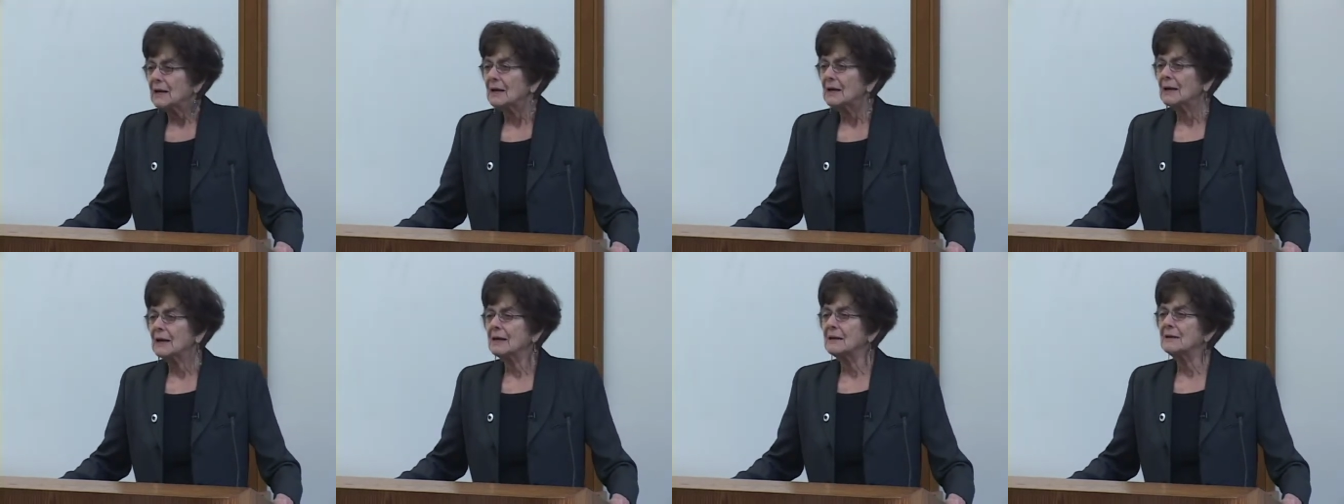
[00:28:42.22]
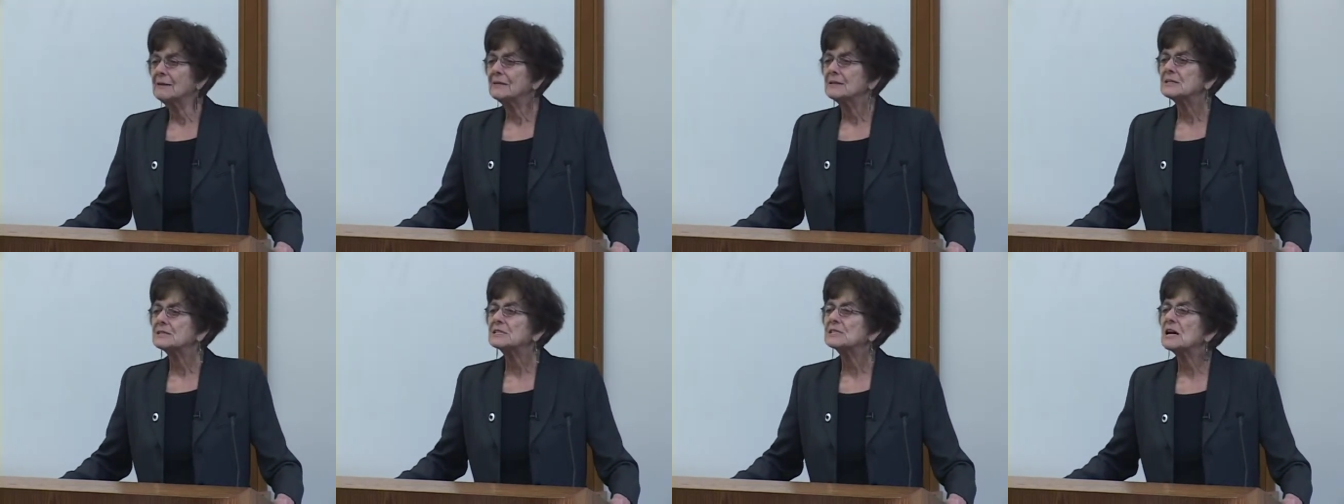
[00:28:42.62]
in
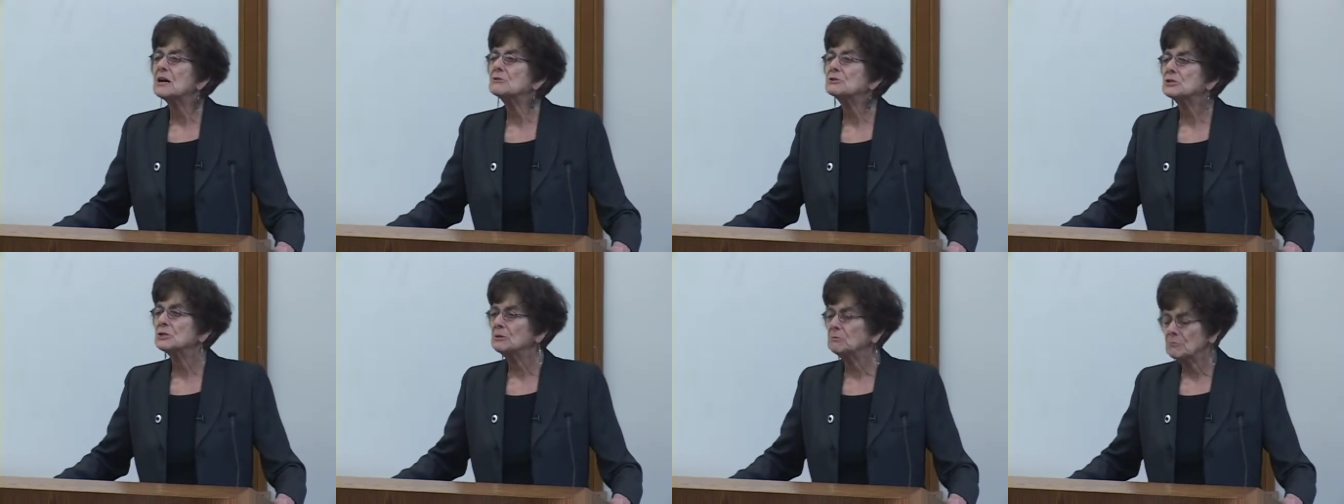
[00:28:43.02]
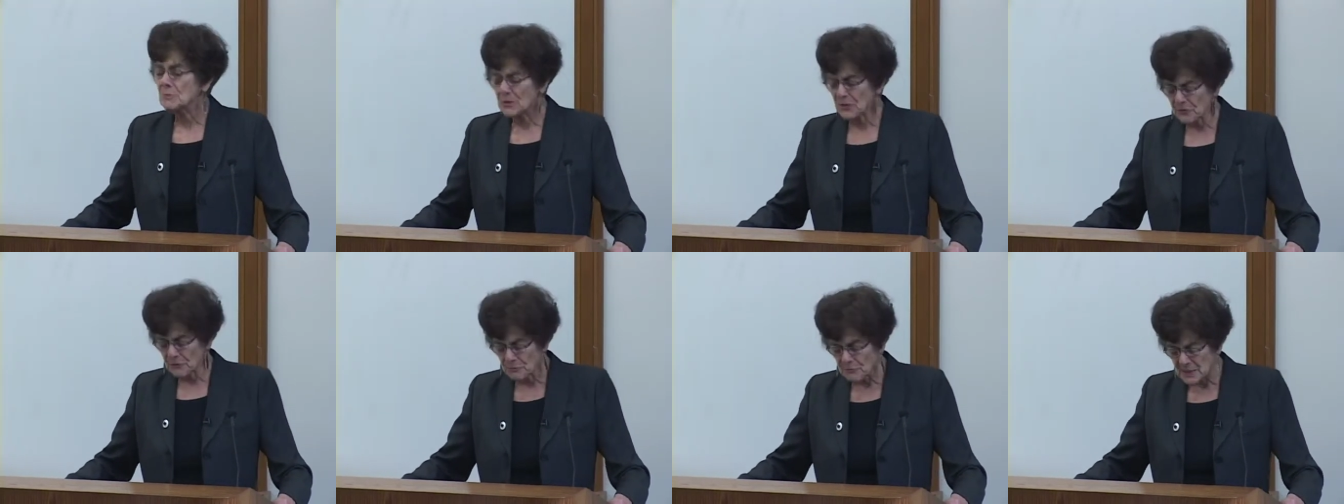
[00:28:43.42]
the social
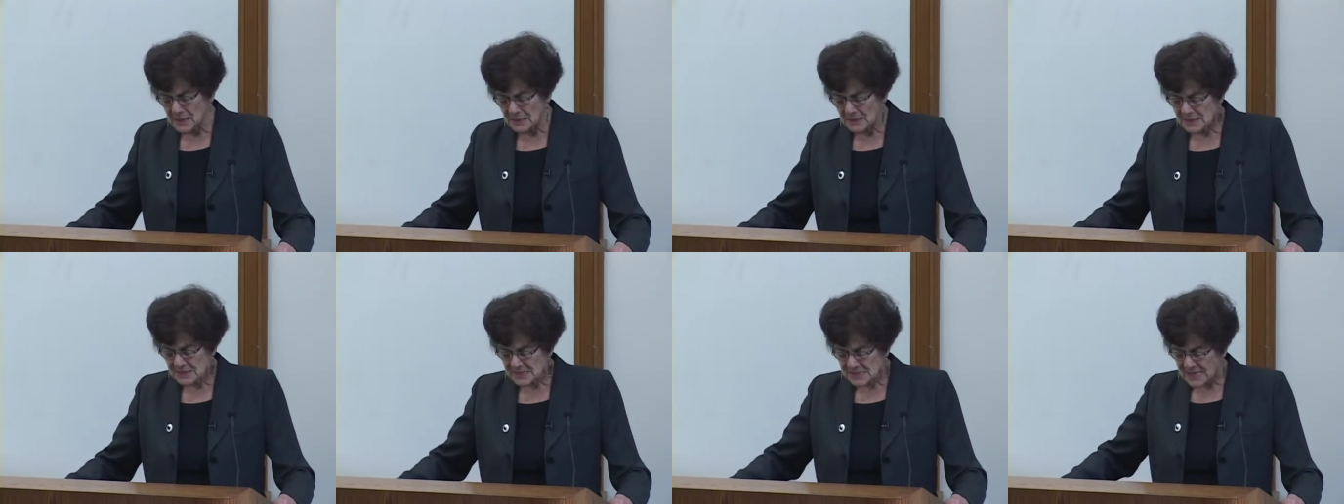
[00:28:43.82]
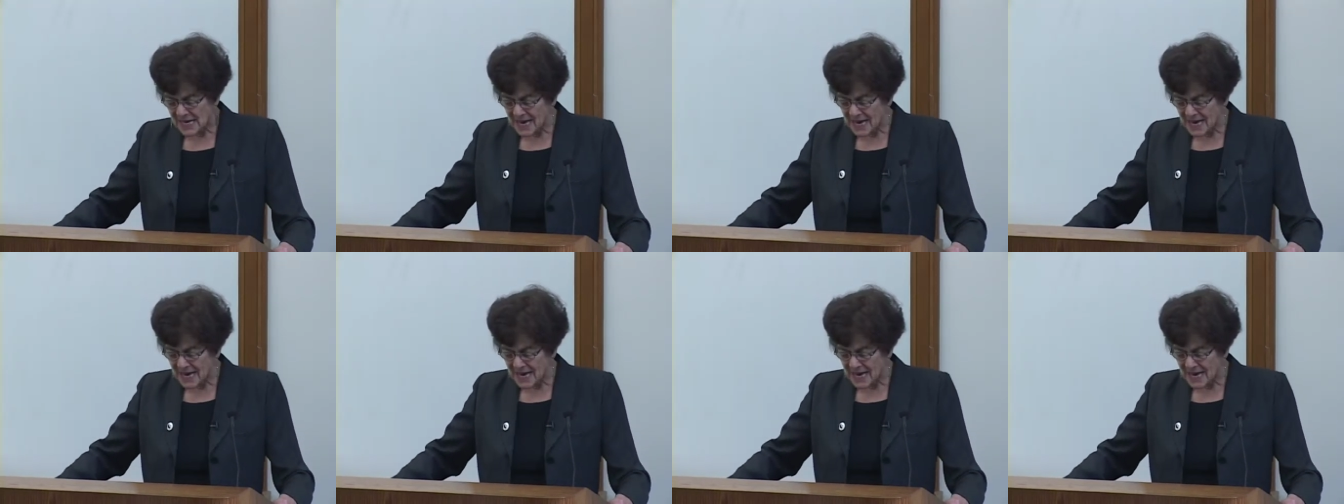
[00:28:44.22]
movements